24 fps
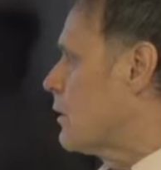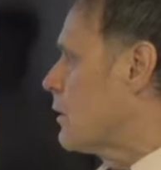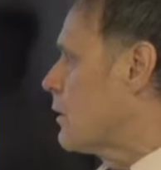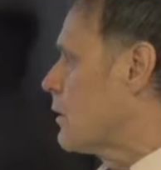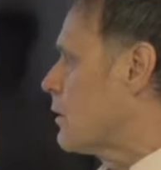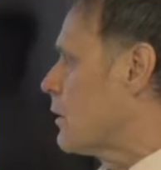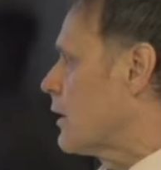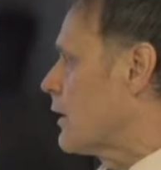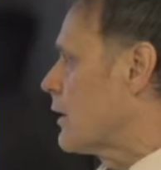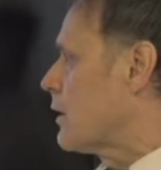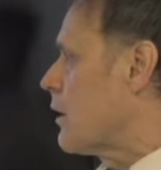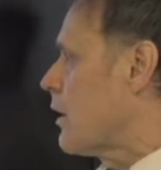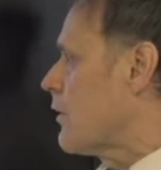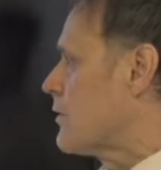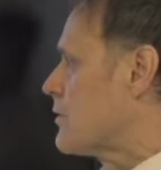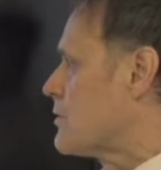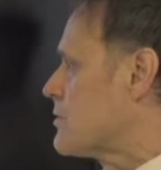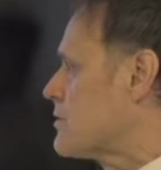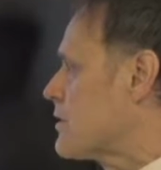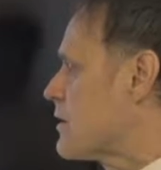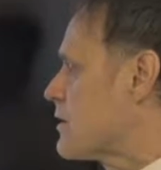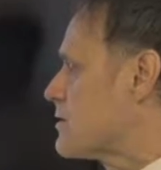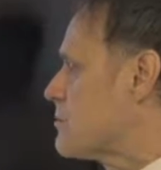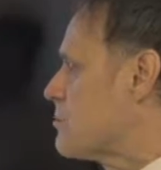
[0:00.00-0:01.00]
click on the
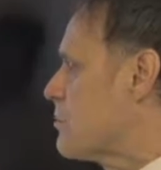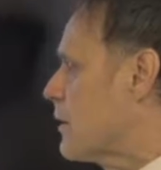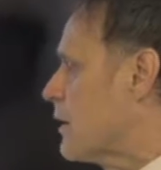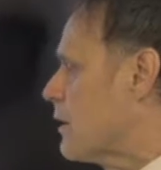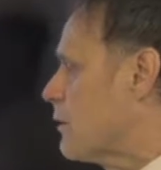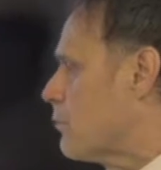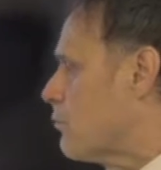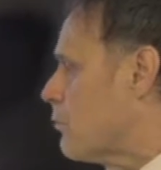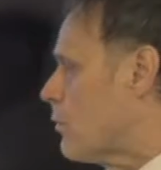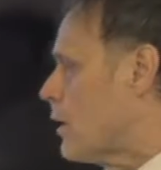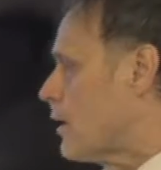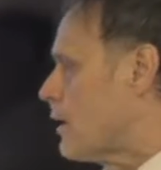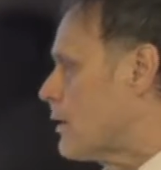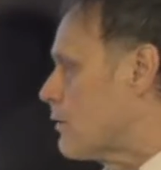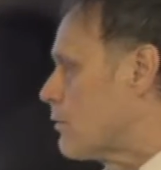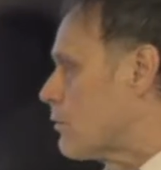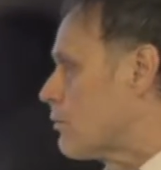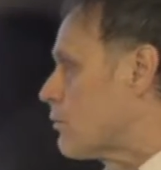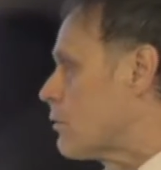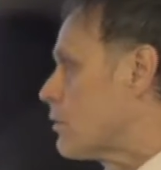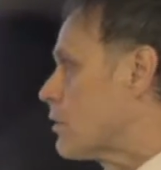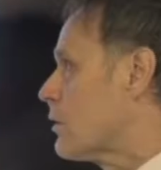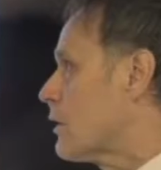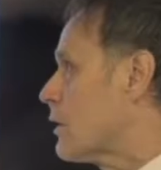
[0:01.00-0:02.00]
6-minute one or
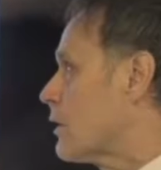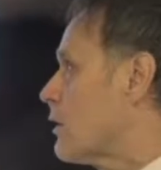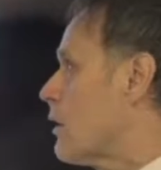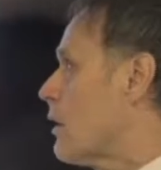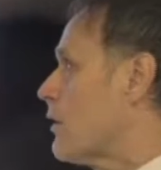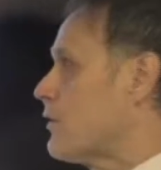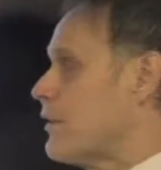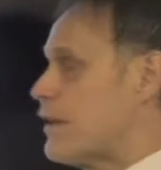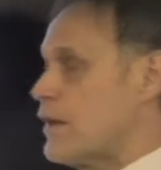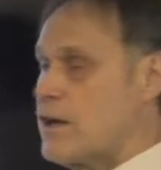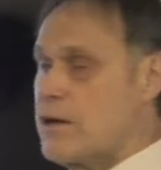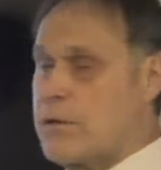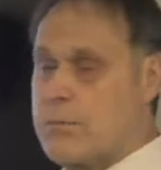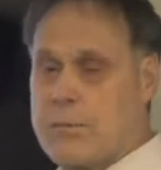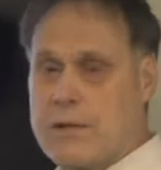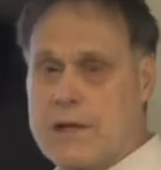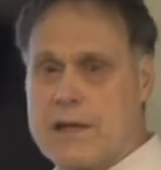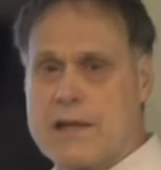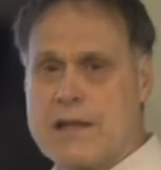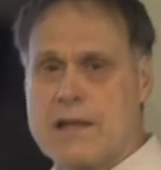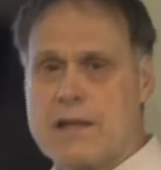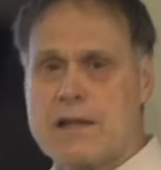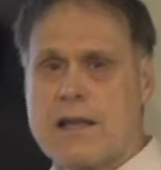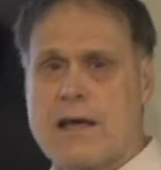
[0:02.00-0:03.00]
click on the
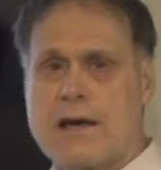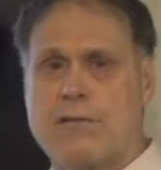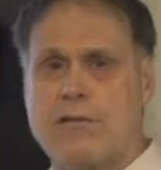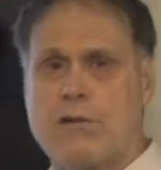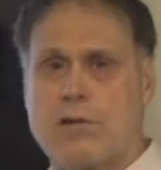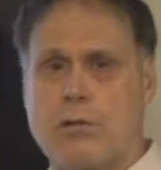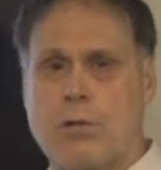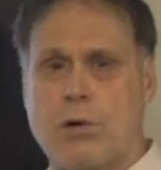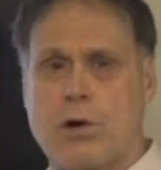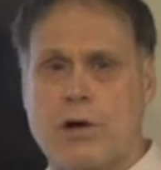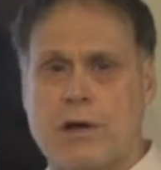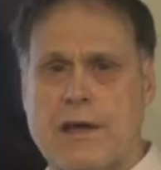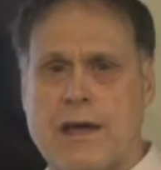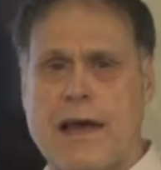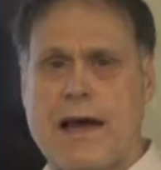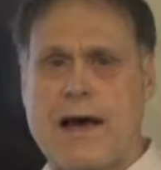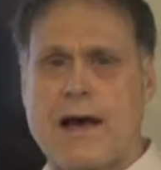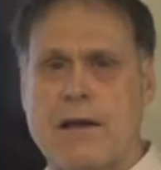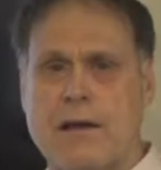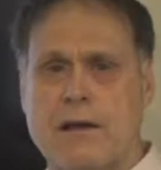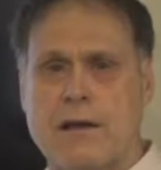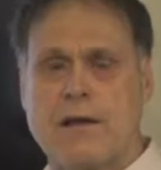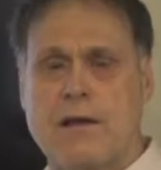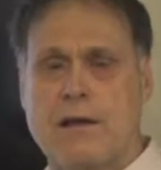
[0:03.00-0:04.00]
intermediate level
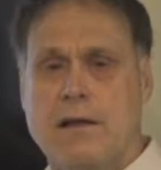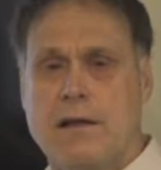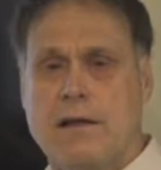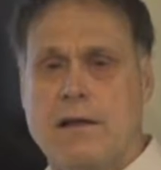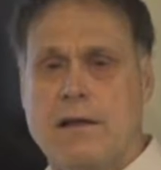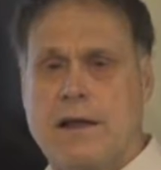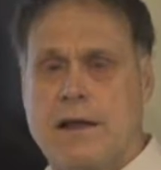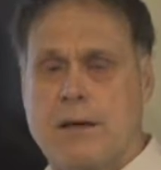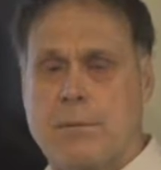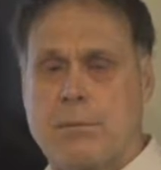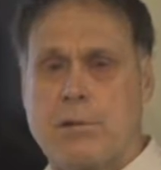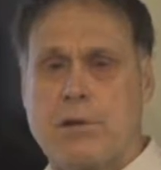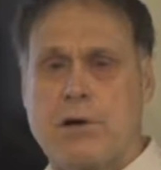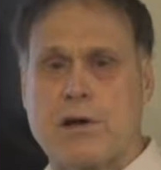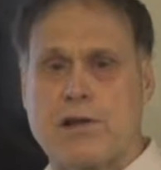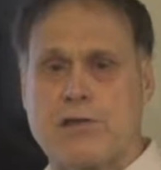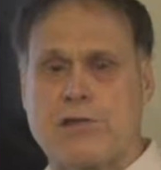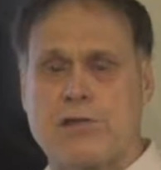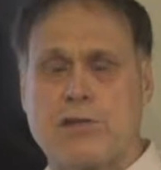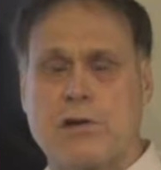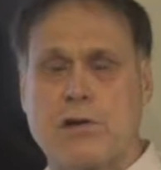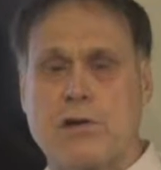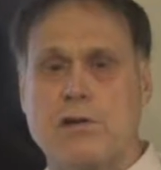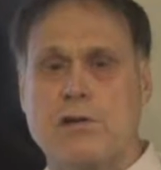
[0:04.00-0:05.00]
workout. And pretty
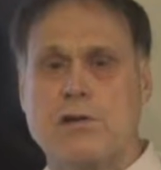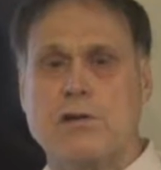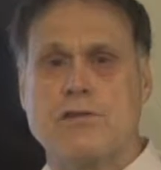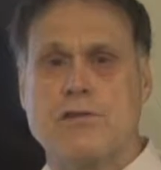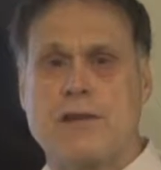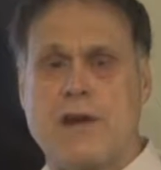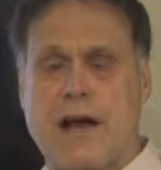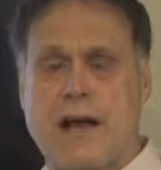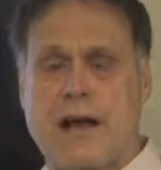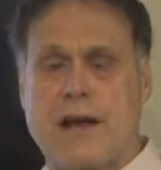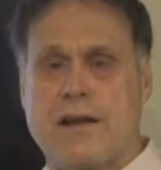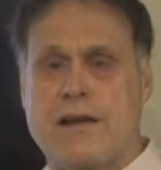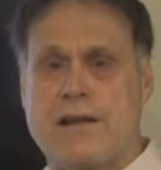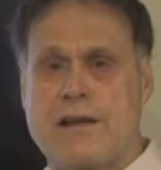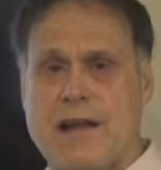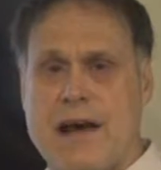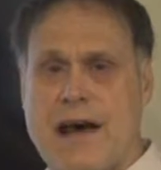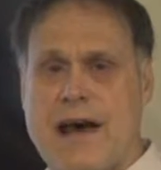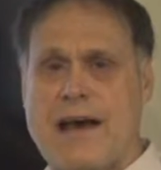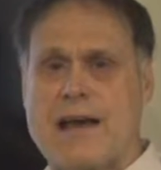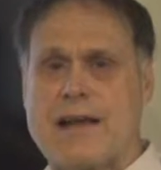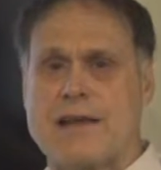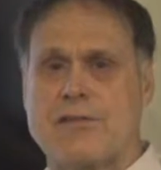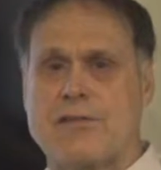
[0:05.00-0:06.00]
soon you've got a
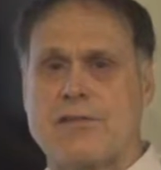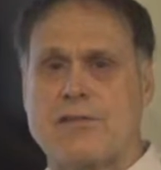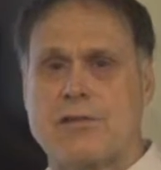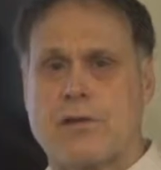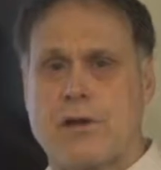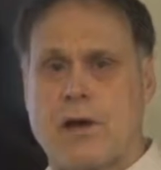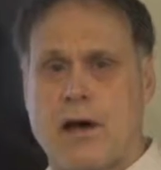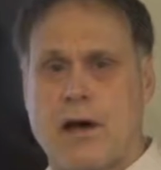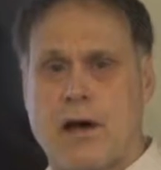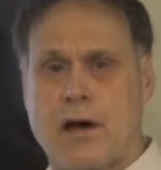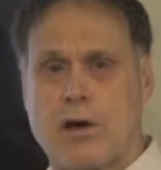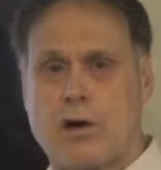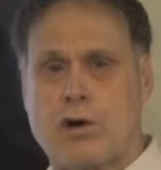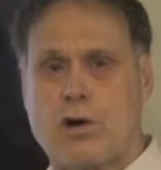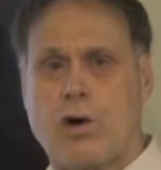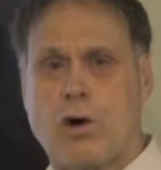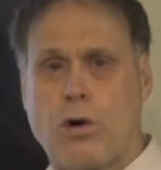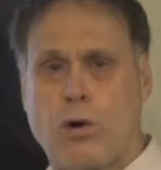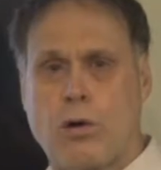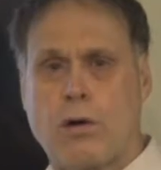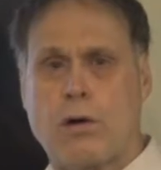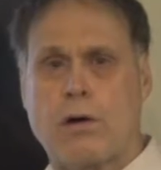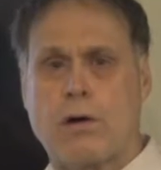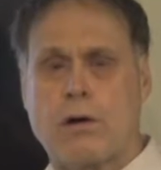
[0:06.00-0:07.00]
nice
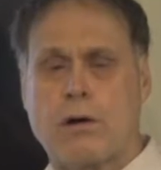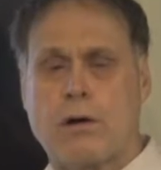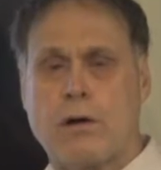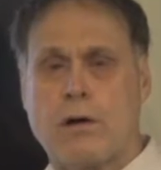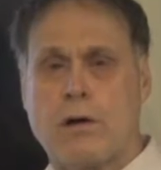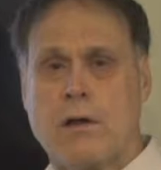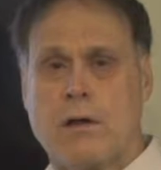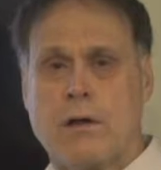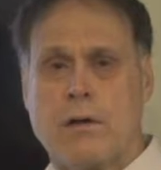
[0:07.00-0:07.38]
core.